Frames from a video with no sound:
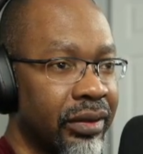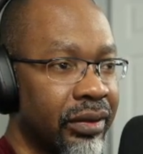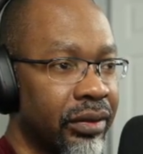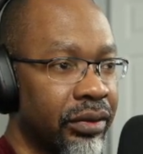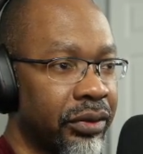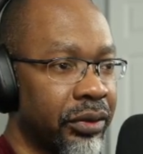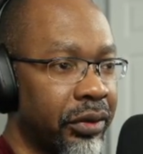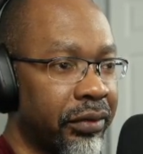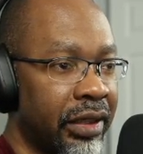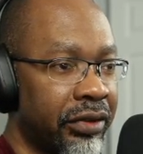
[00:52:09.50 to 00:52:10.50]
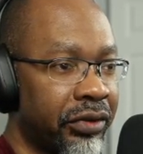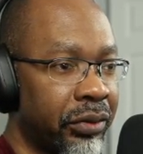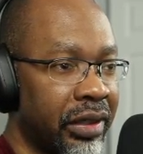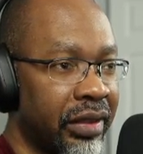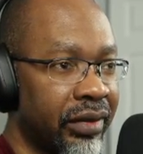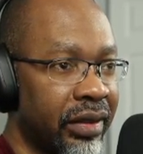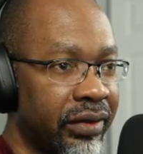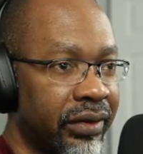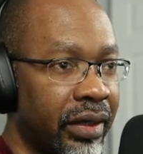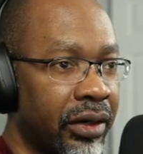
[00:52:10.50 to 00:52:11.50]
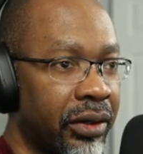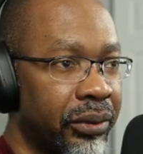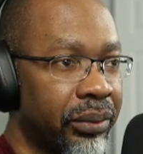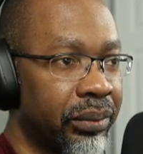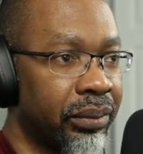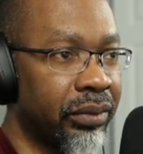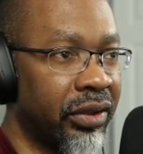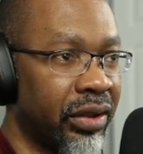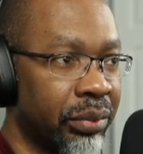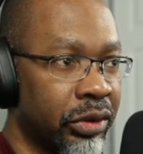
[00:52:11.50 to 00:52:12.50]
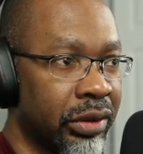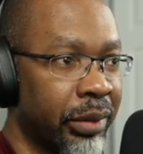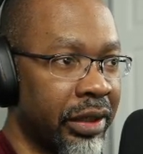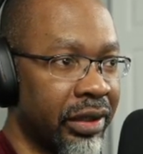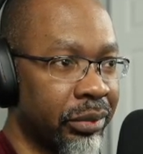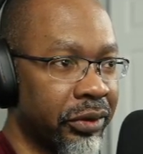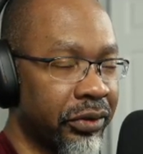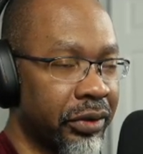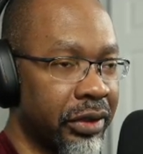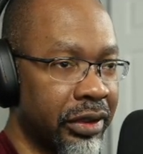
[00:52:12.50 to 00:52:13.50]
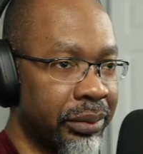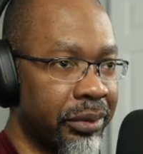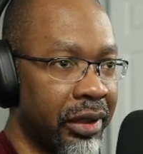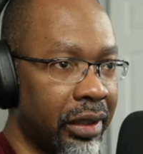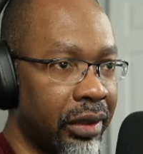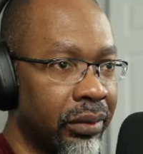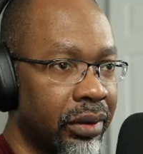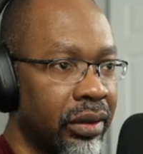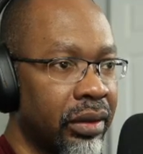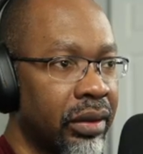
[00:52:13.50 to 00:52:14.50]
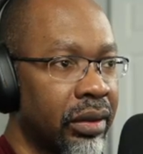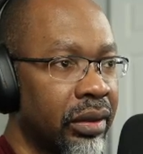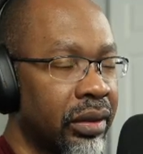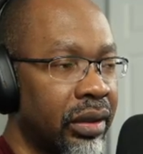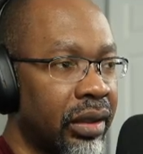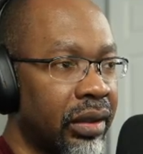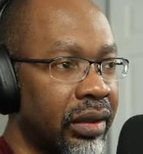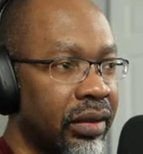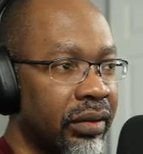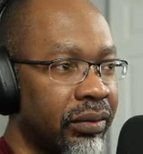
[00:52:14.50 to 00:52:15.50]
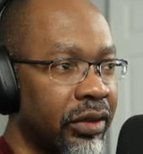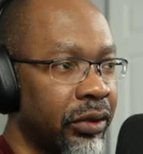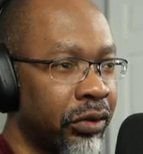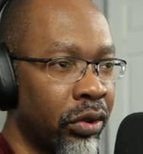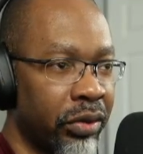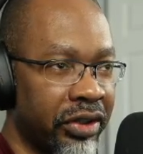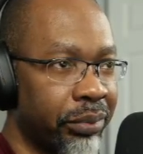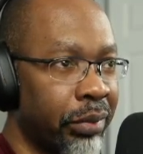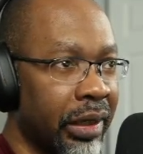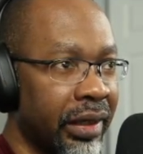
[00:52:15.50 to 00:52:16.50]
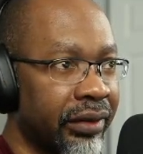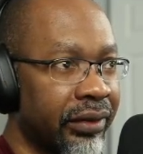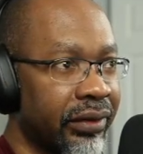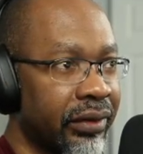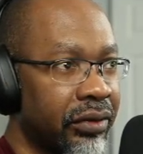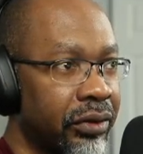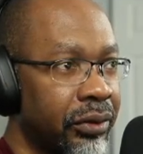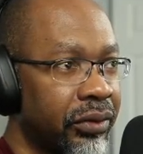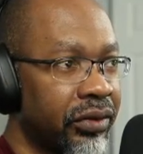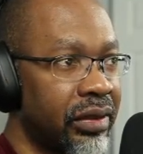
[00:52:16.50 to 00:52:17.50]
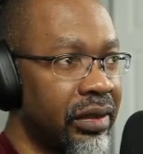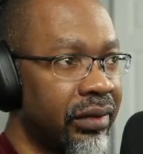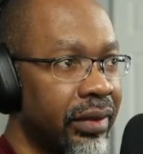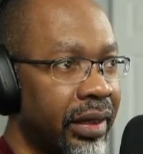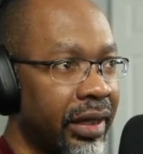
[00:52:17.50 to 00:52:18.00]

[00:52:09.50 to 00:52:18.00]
So the faster I get things out, then the more my numbers are going to update. And there's always bots, because you'll see that